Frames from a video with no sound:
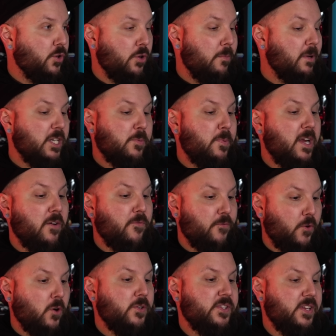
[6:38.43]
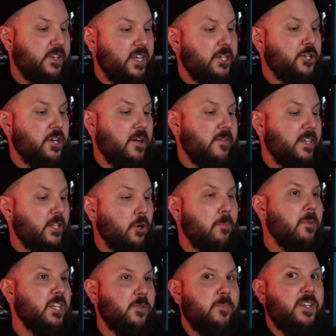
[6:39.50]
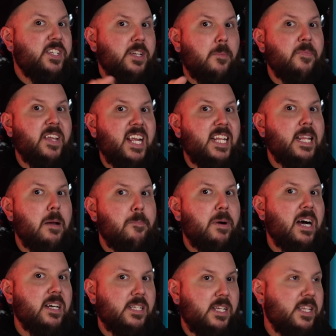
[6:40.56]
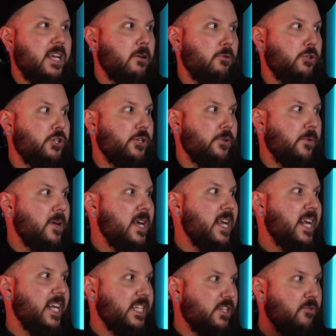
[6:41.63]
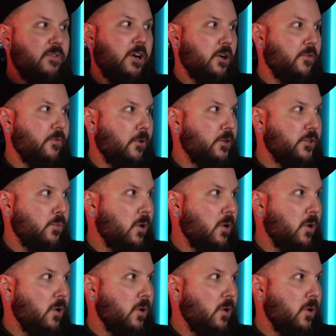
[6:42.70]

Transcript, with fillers: there must be a first edition of it. There must be something in that box that tells you it's the very first